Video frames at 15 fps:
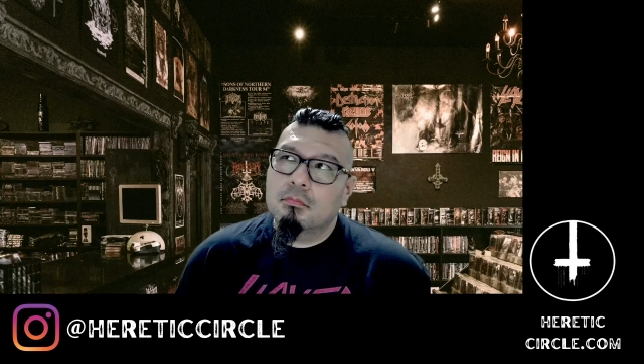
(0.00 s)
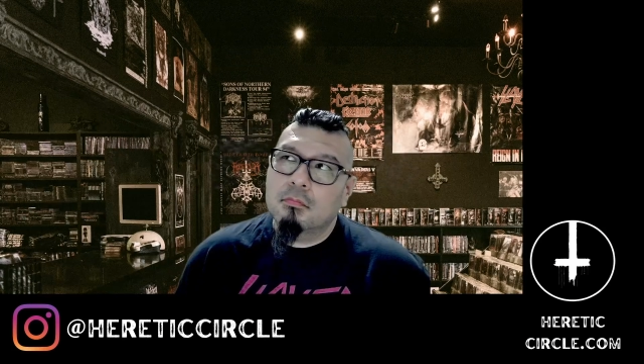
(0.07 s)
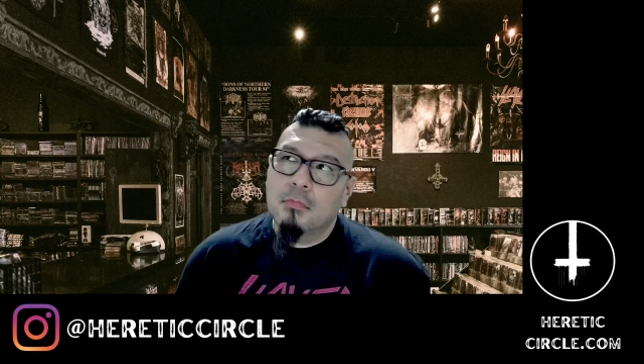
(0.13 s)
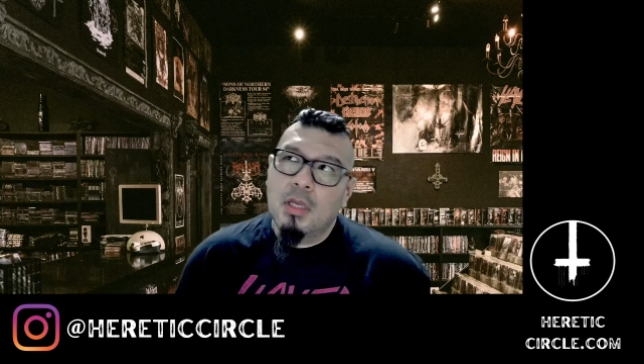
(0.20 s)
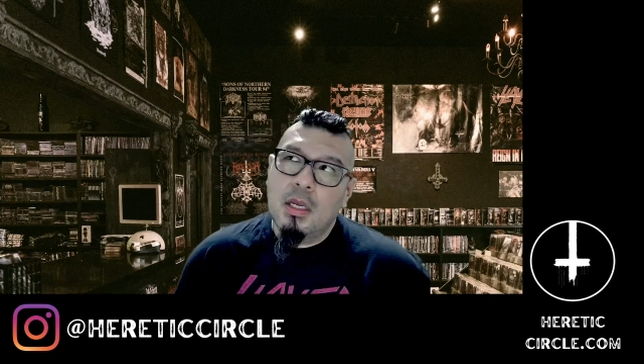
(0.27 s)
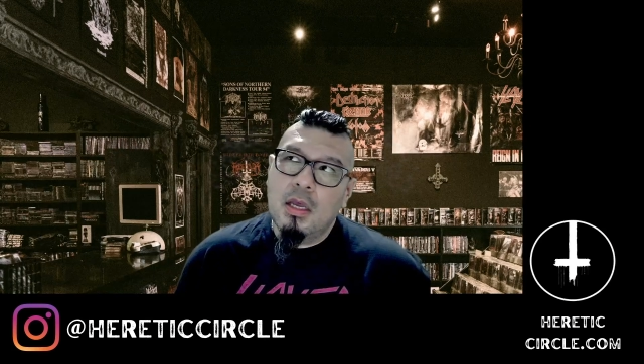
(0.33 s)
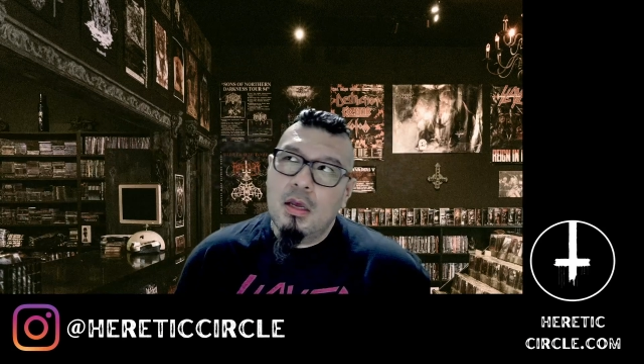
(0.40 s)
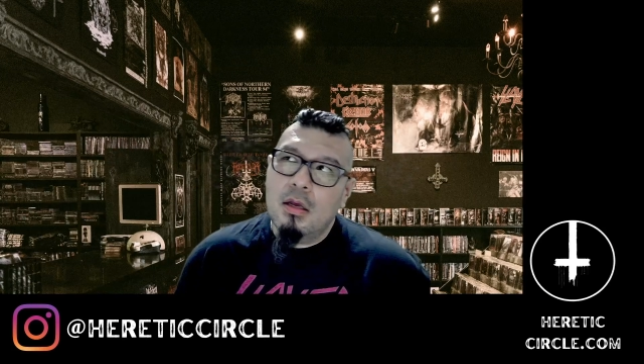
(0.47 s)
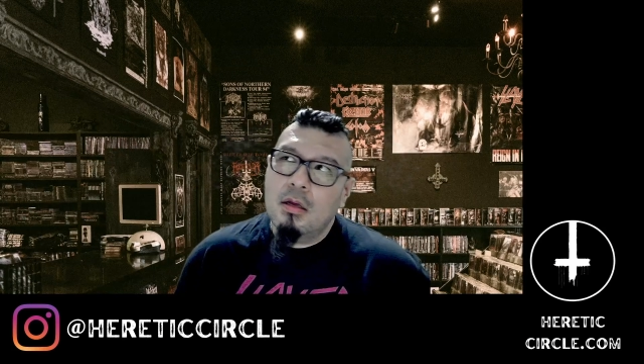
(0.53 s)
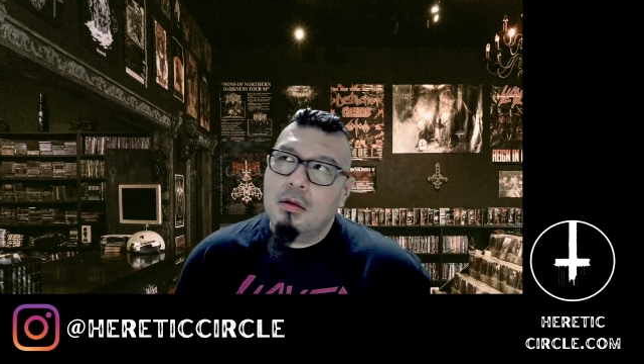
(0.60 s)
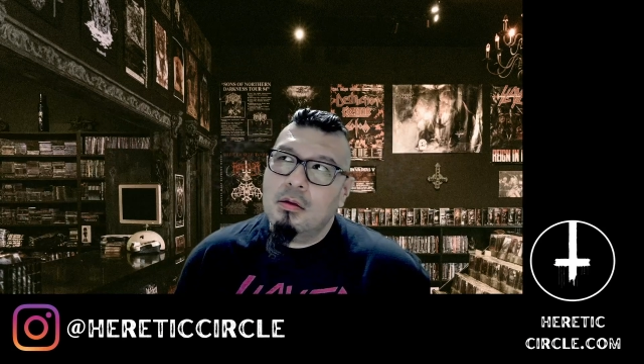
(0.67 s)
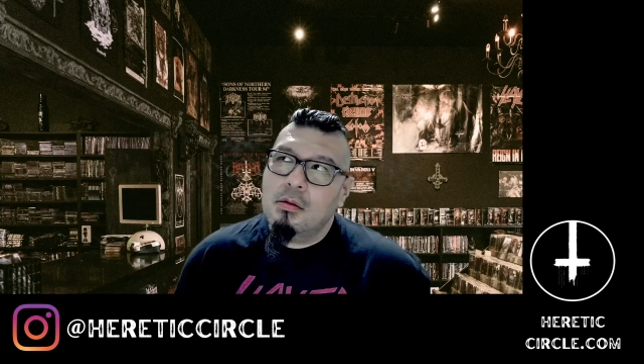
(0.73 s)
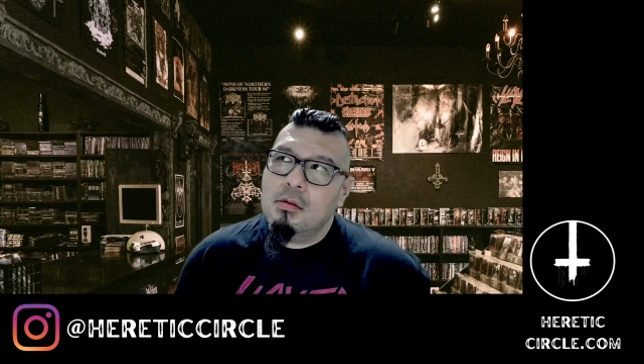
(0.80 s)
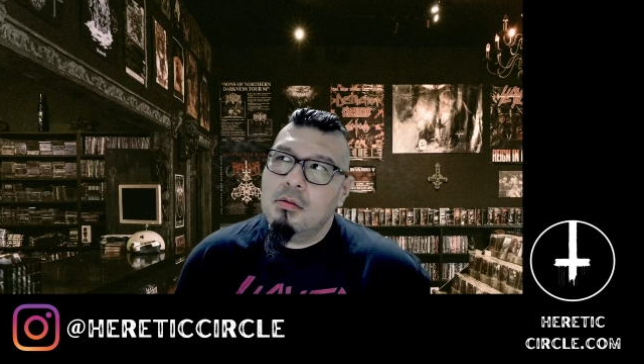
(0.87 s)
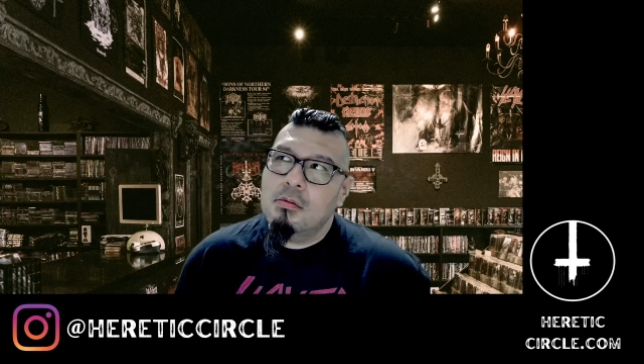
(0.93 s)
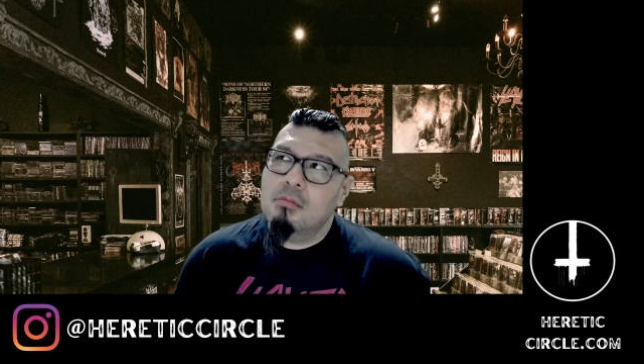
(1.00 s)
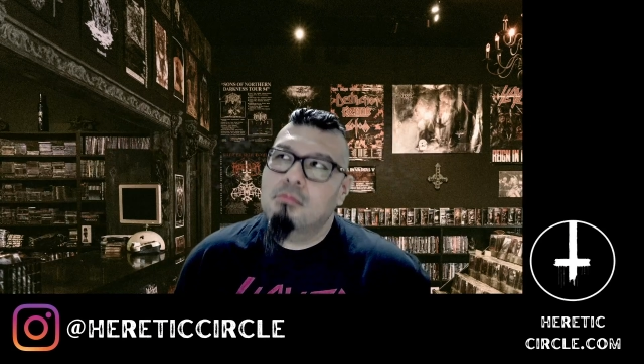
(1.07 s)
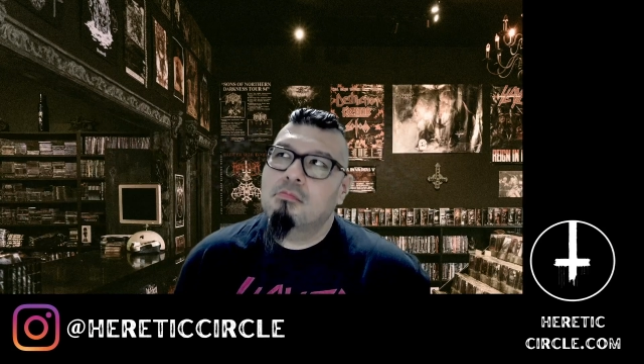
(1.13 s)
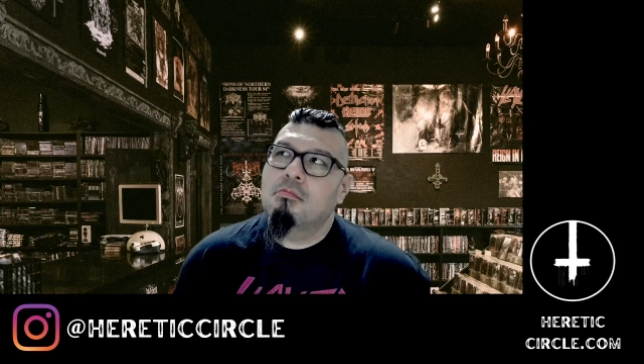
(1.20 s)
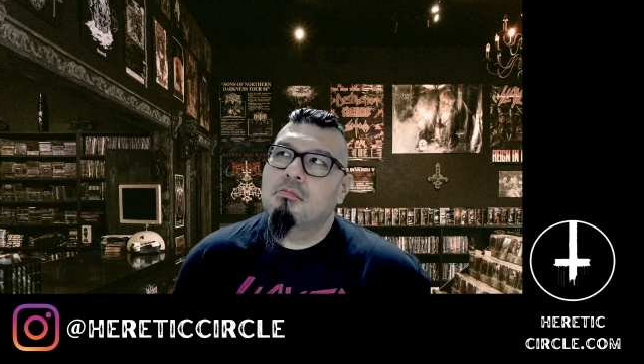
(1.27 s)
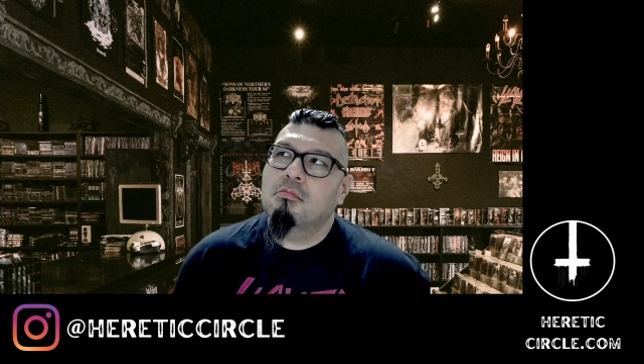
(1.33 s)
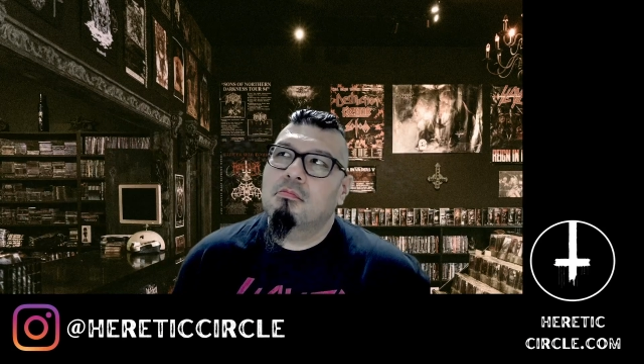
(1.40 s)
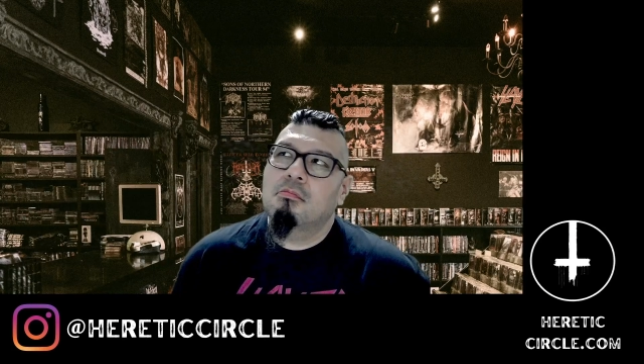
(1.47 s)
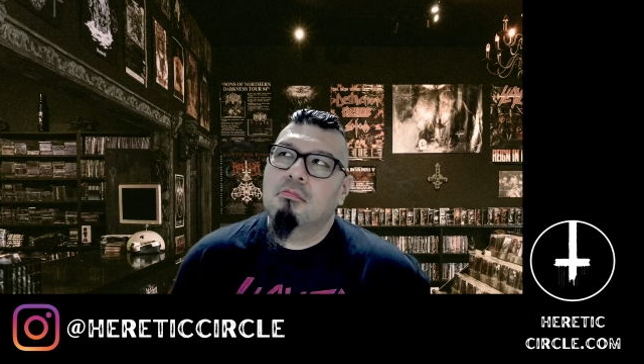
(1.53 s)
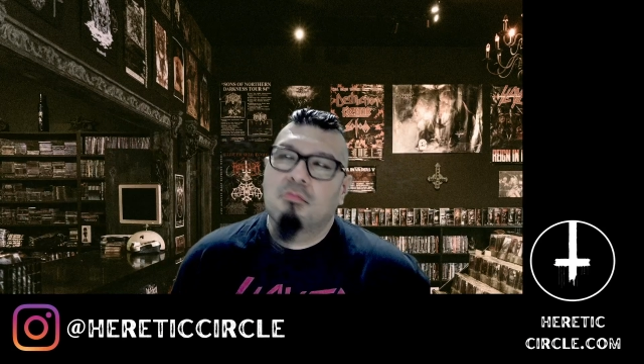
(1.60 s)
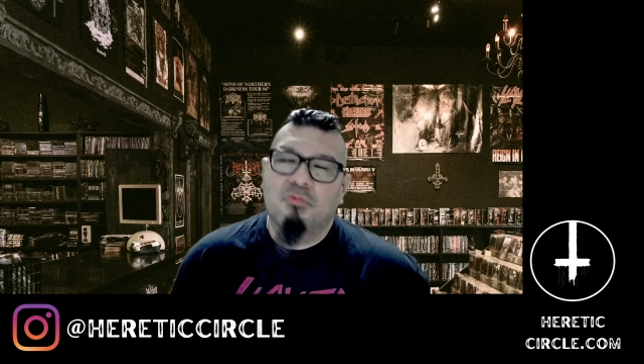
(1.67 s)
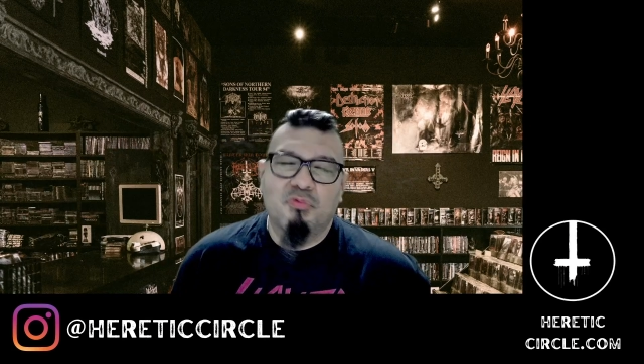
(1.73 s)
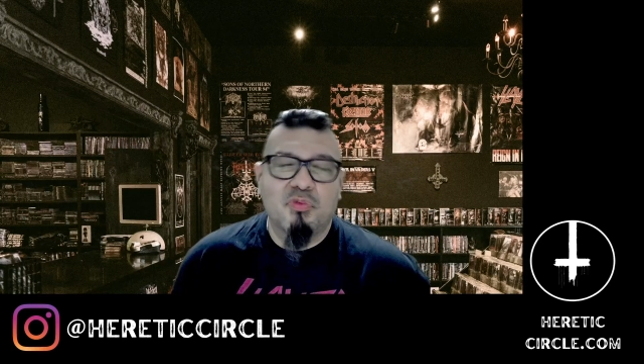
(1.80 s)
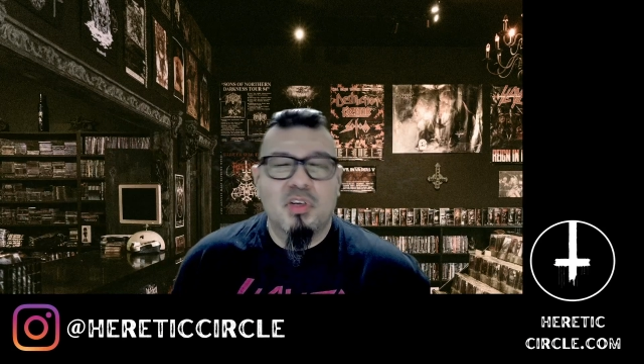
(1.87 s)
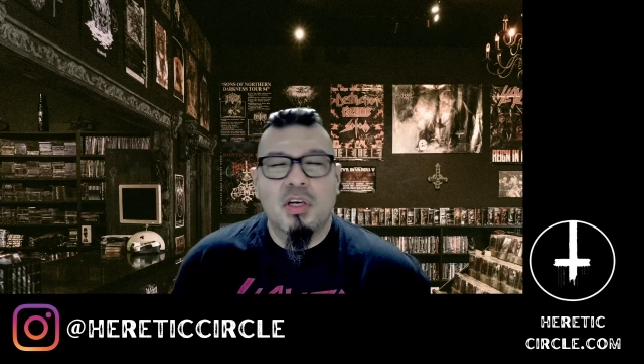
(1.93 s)

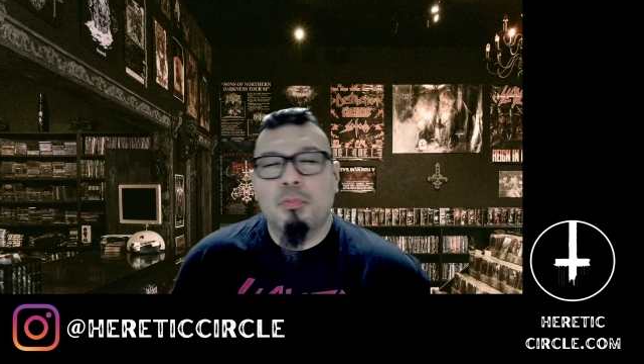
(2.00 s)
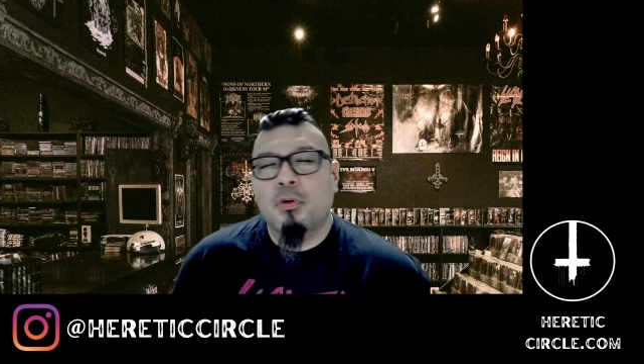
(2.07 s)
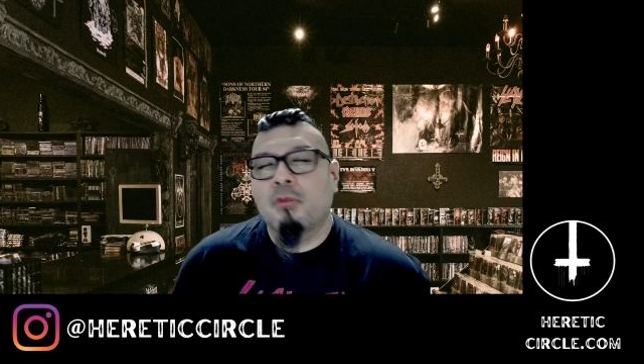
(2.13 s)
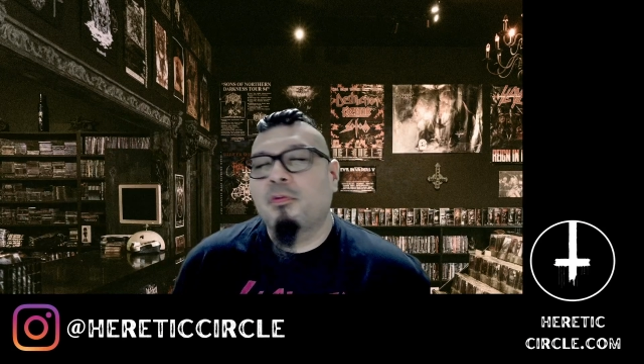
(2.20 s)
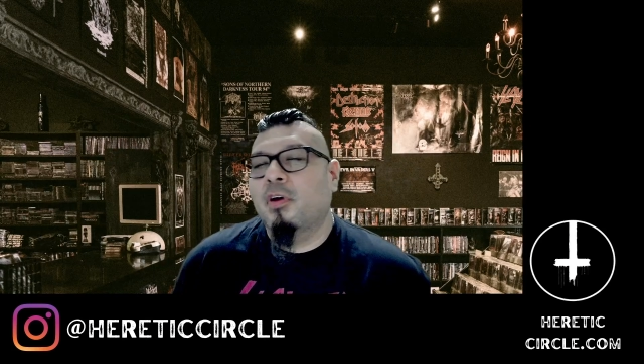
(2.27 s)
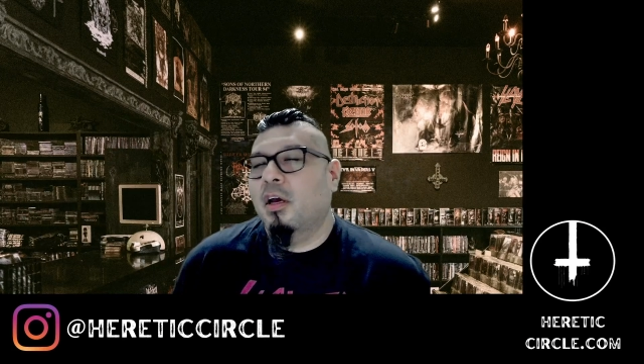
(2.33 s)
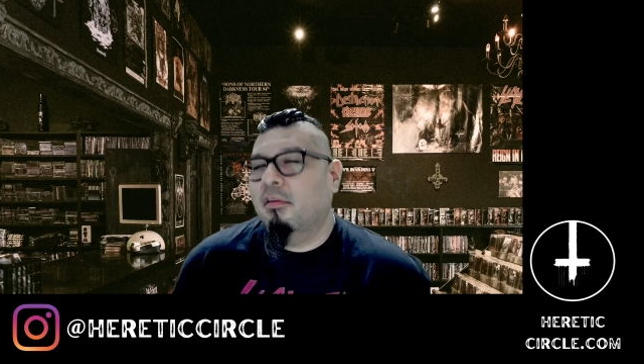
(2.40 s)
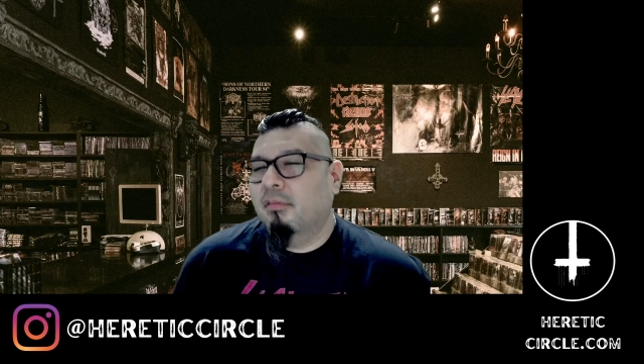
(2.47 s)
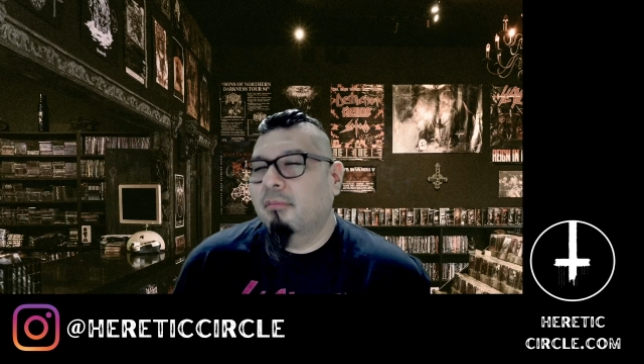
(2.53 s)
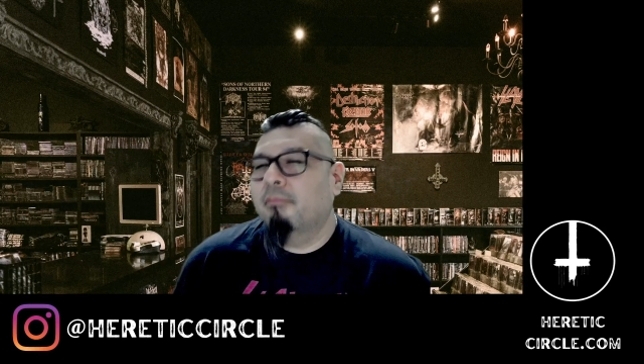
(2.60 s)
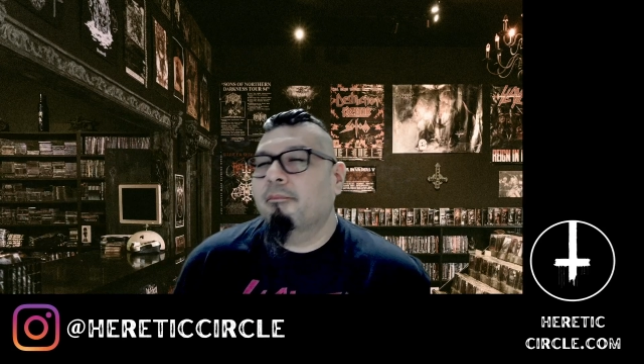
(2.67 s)
3.5.